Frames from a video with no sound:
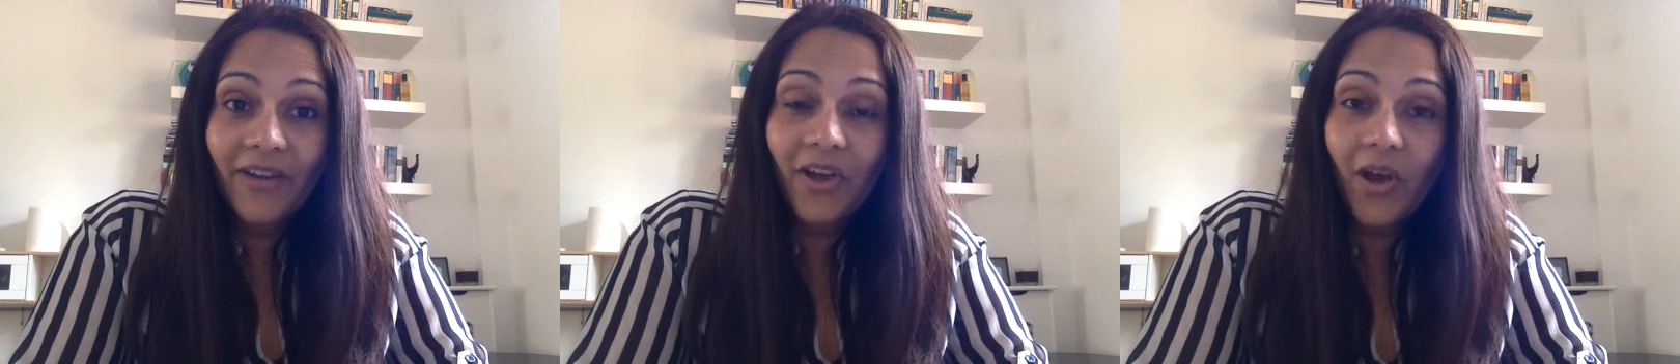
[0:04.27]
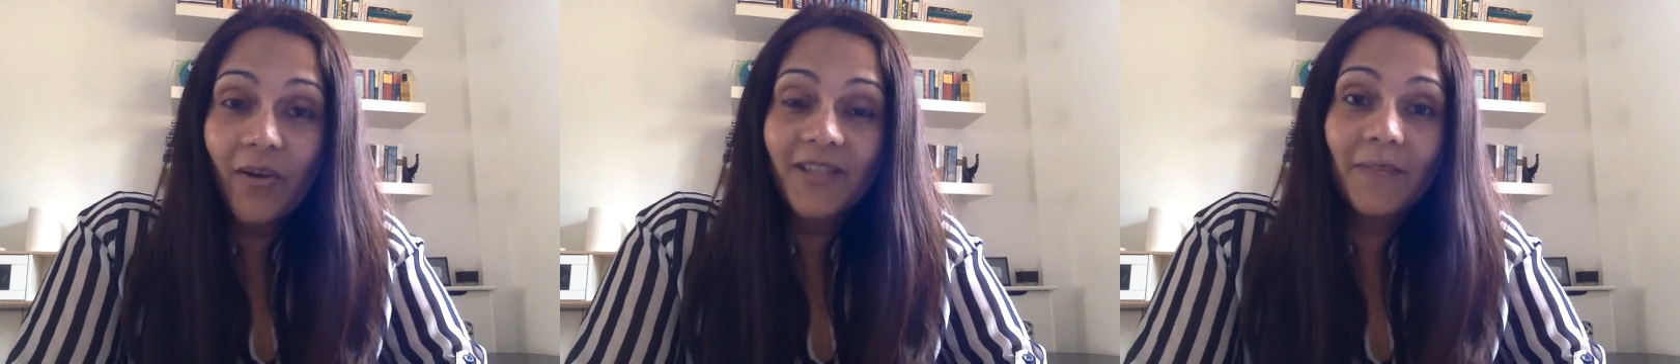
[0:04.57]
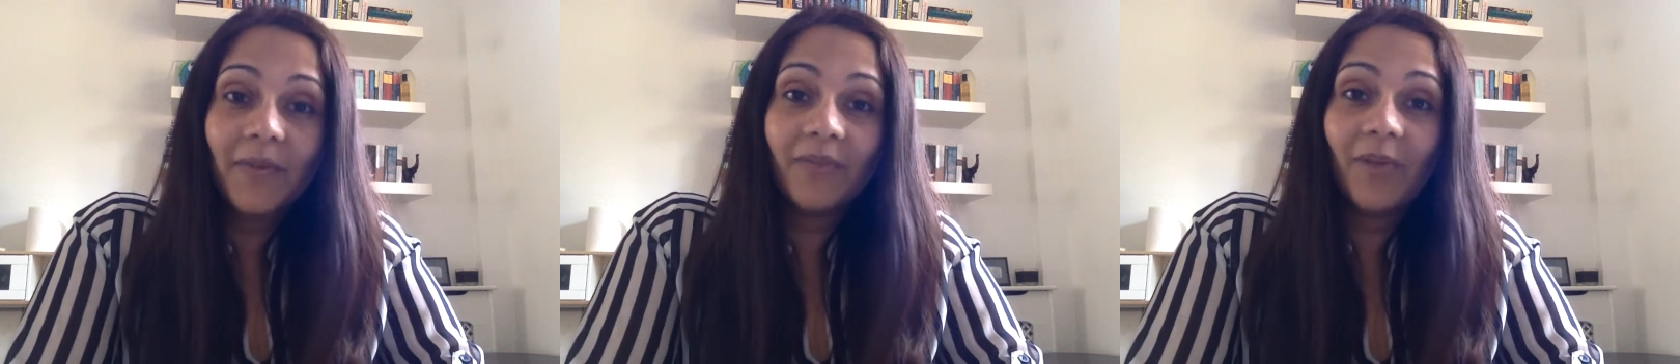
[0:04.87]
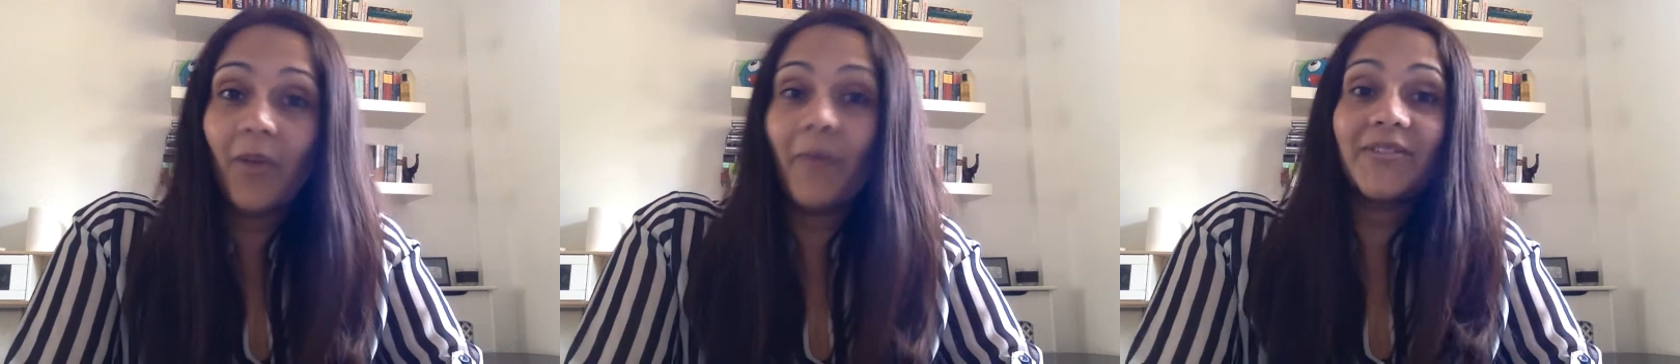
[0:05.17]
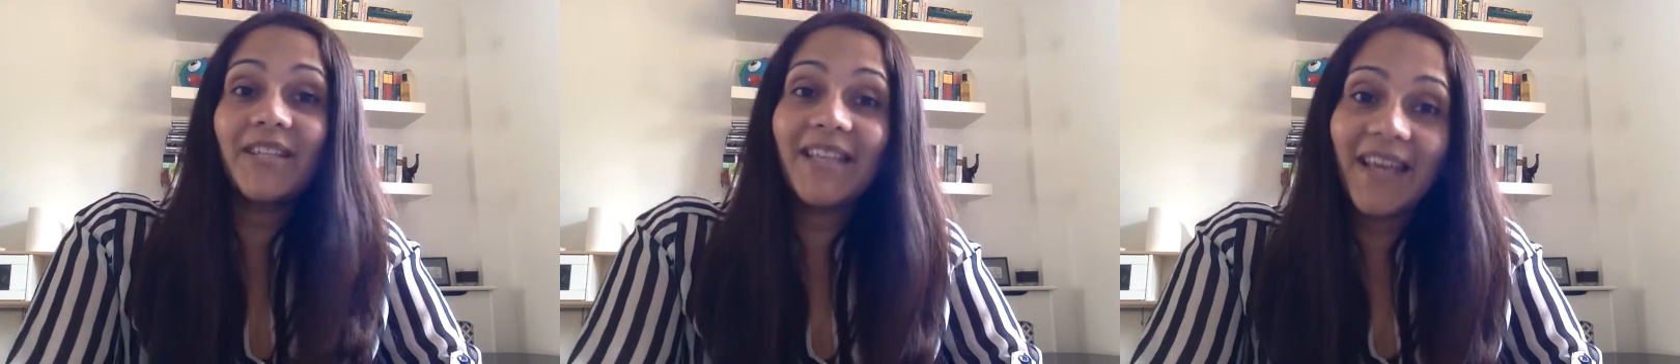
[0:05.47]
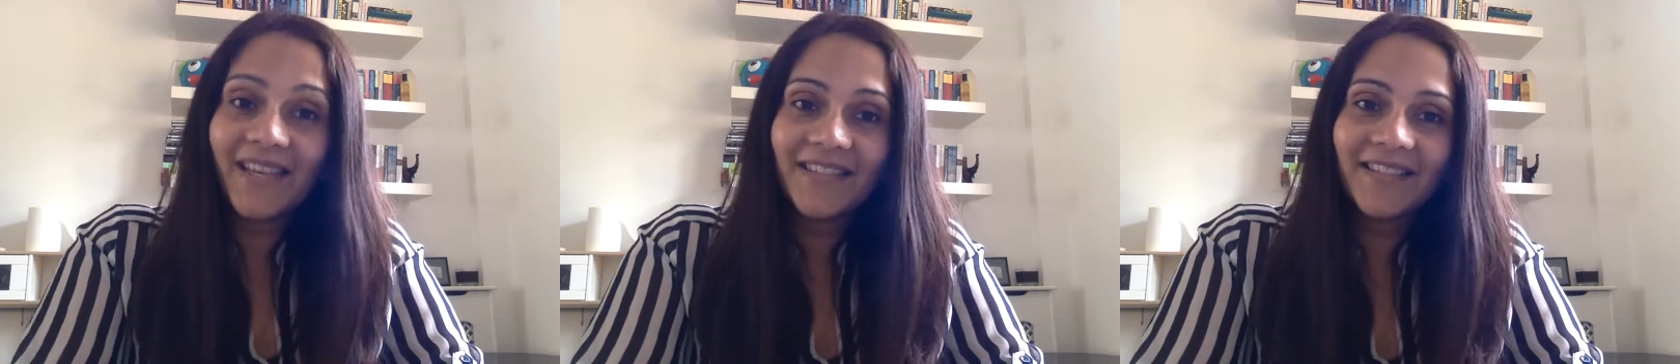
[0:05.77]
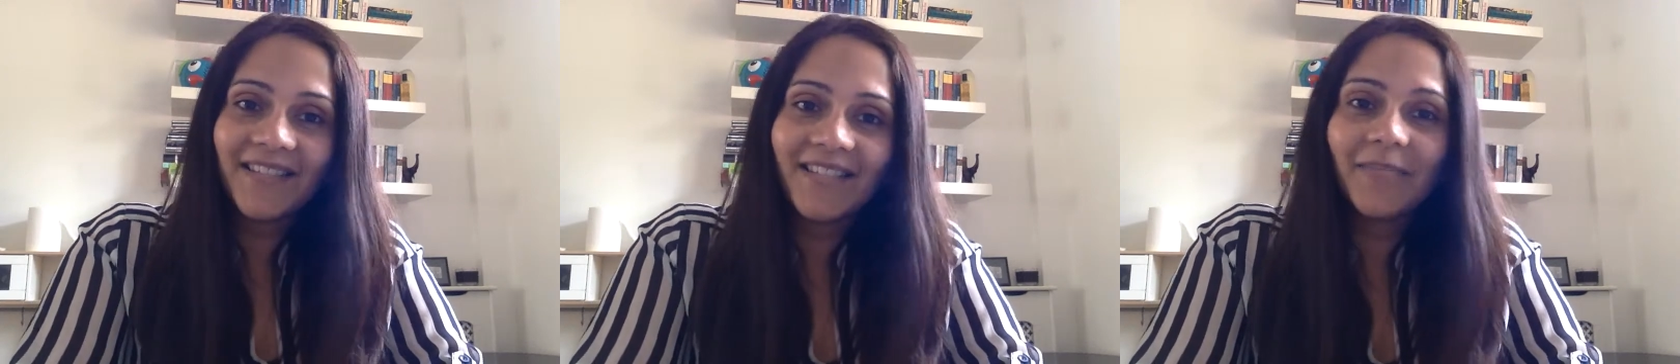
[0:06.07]
I know it's been almost a year
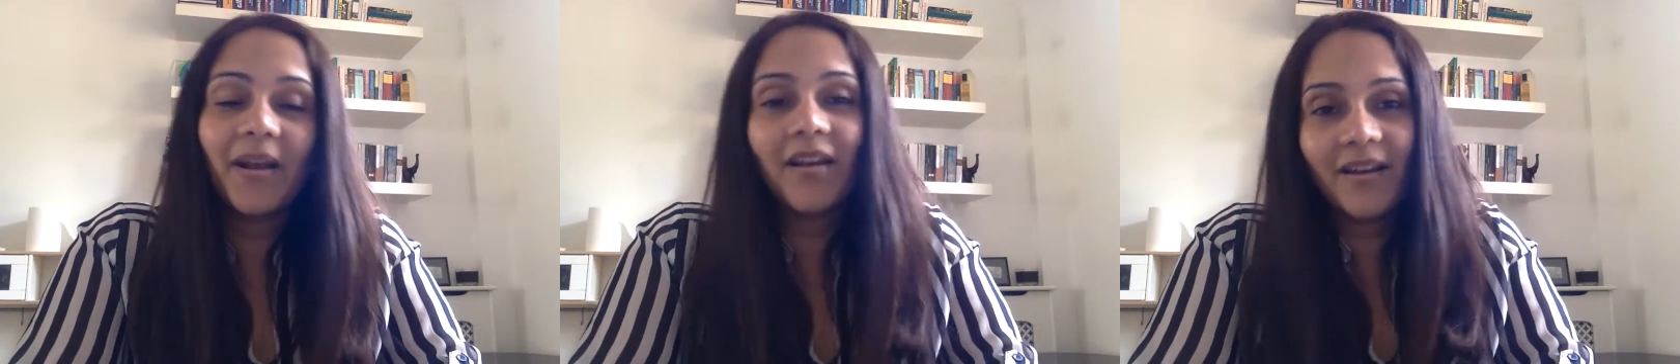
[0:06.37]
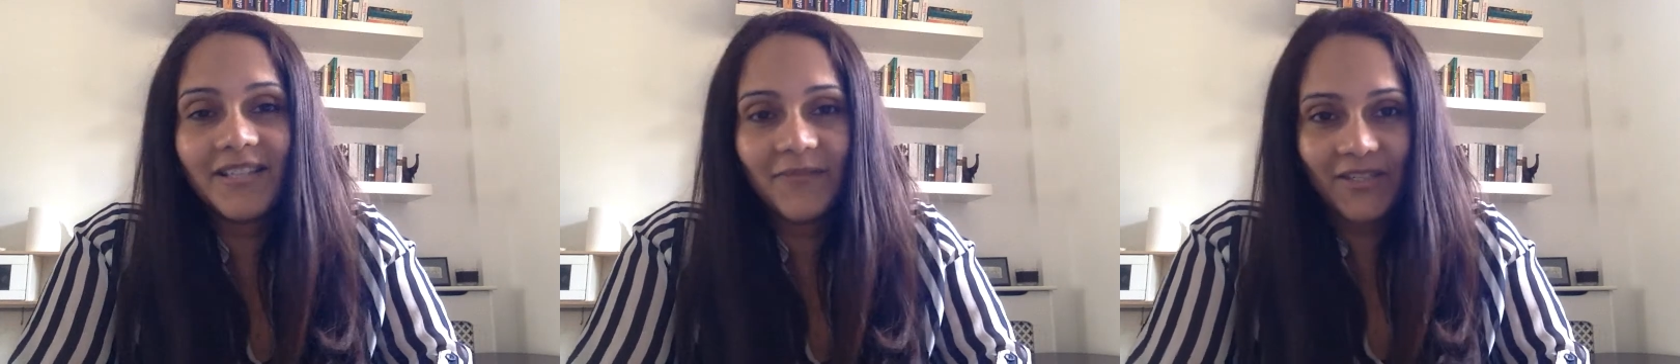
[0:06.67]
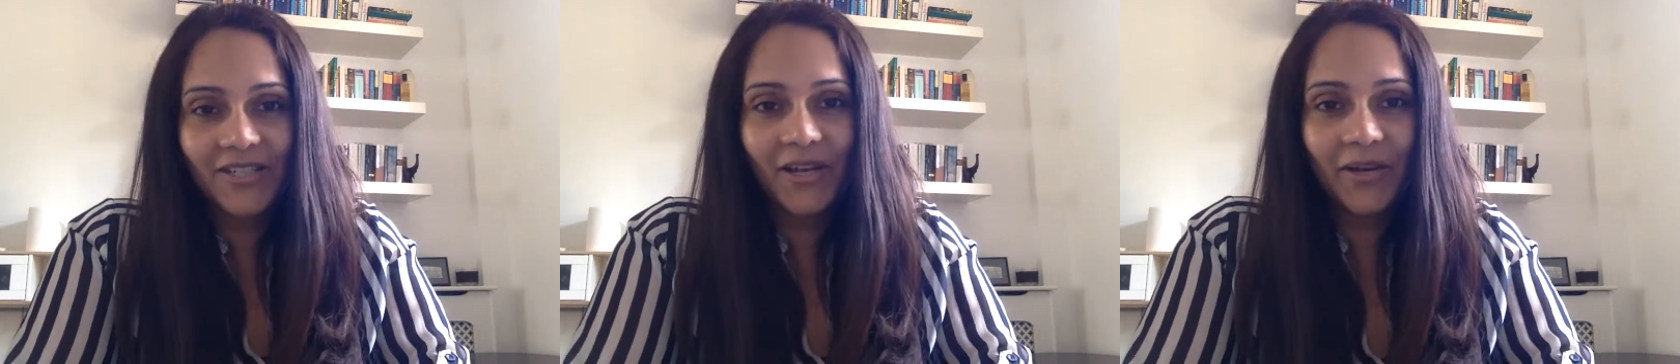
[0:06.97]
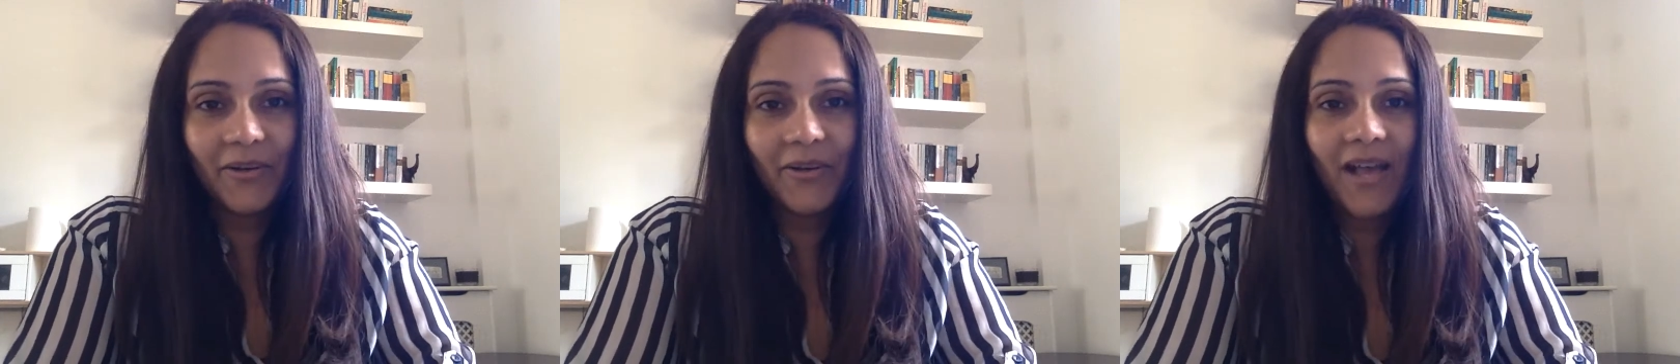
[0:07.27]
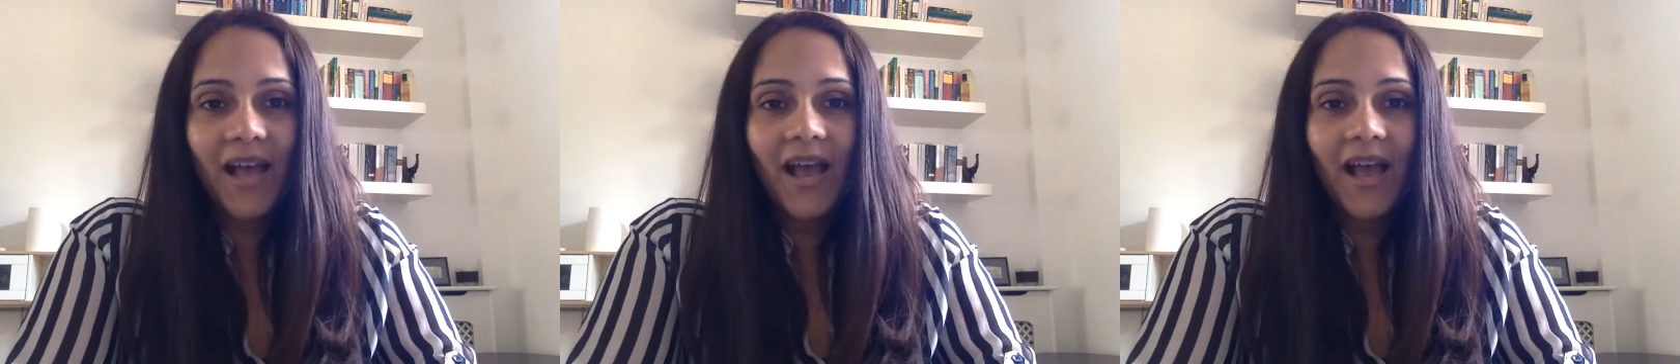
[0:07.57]
since I did my last video.